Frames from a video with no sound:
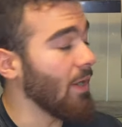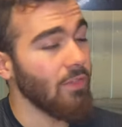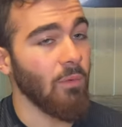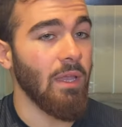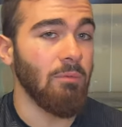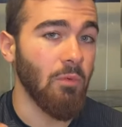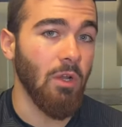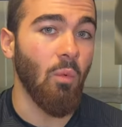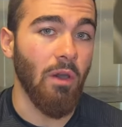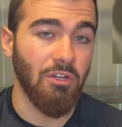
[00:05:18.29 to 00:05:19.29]
by the way, I'm
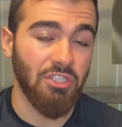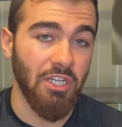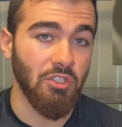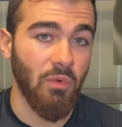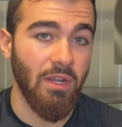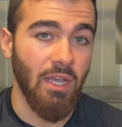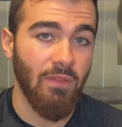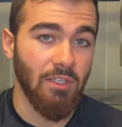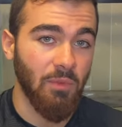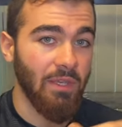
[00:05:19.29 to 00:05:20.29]
doing a water change right
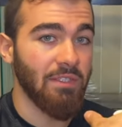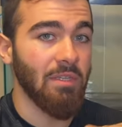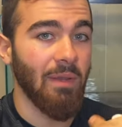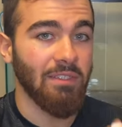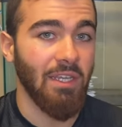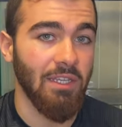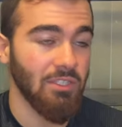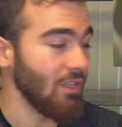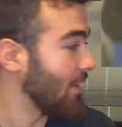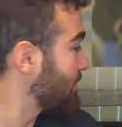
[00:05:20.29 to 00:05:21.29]
now. That's why you see my
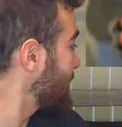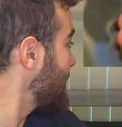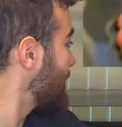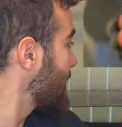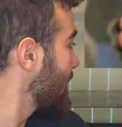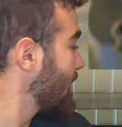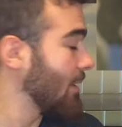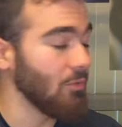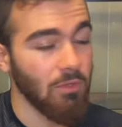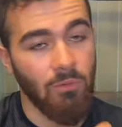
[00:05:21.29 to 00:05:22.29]
tank's all empty.
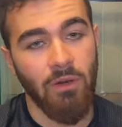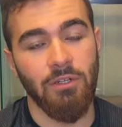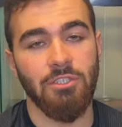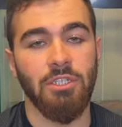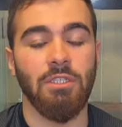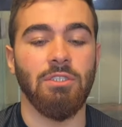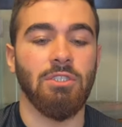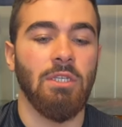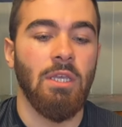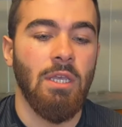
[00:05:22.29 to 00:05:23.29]
I'm doing a water change.